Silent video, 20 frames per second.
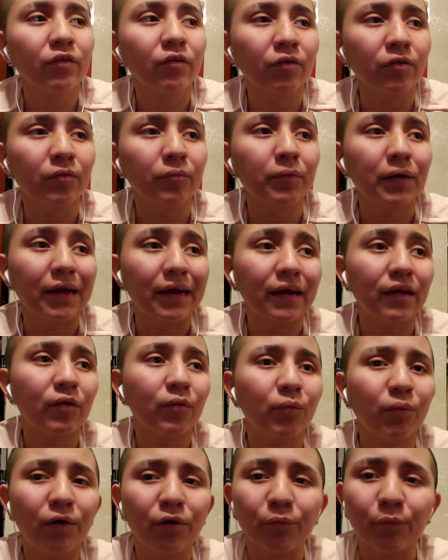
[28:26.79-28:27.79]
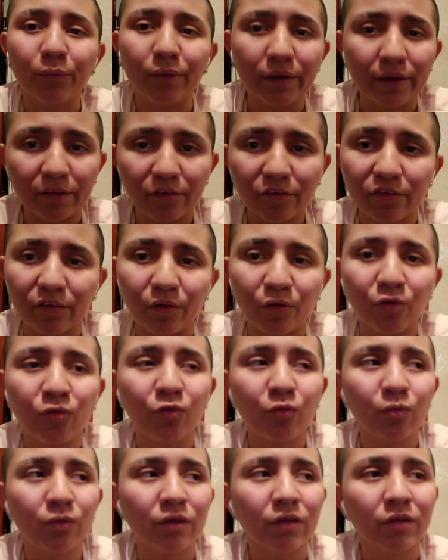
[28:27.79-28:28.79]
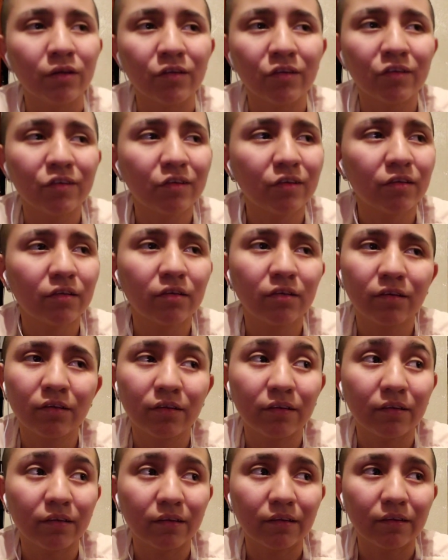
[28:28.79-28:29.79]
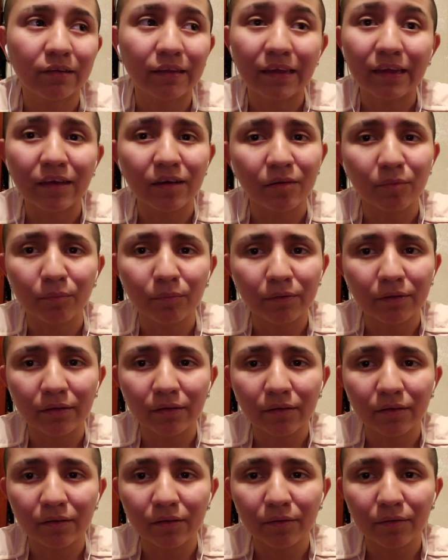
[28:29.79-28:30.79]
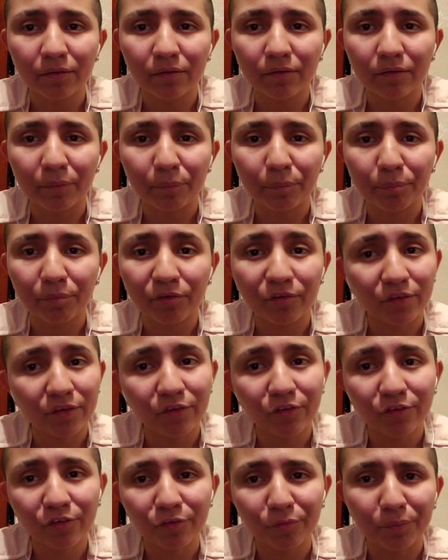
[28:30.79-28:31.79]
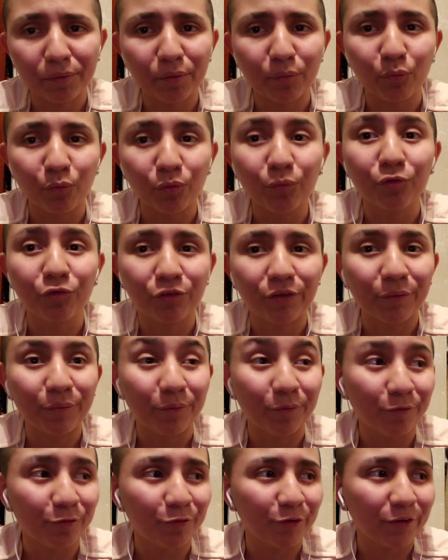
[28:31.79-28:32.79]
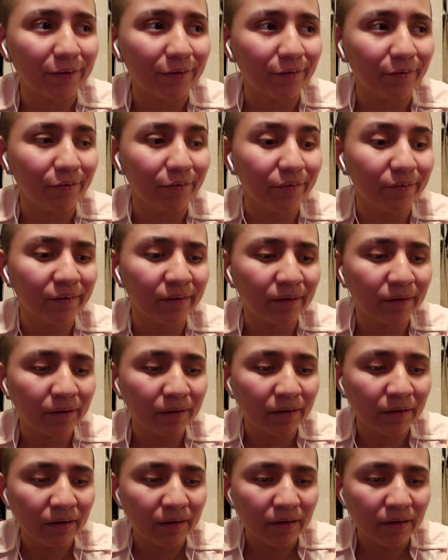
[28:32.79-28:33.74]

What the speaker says: I had to walk really slow because damn, the procedures, my wounds, they were freaking hurting.